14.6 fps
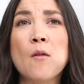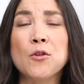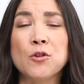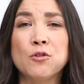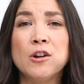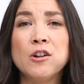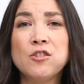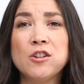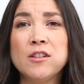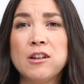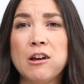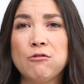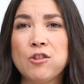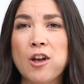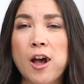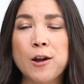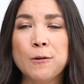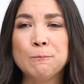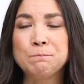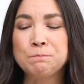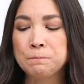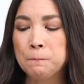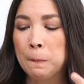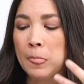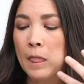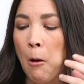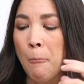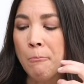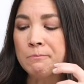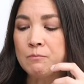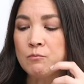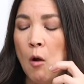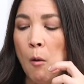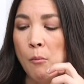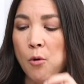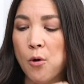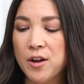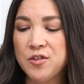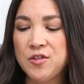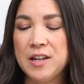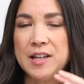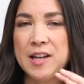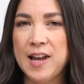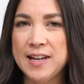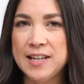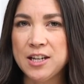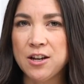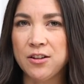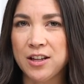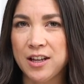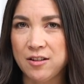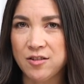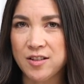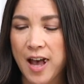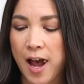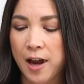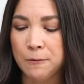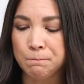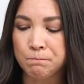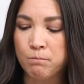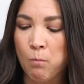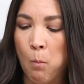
They're crunchy on the outside, moist and cakey on the inside.